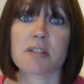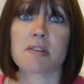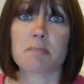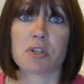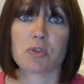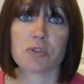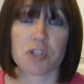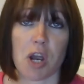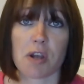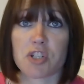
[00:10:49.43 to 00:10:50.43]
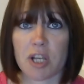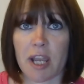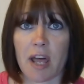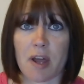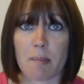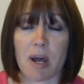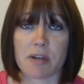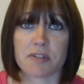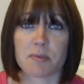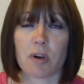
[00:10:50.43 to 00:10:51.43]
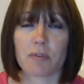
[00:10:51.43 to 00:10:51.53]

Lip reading: So be sure to go and check out that post where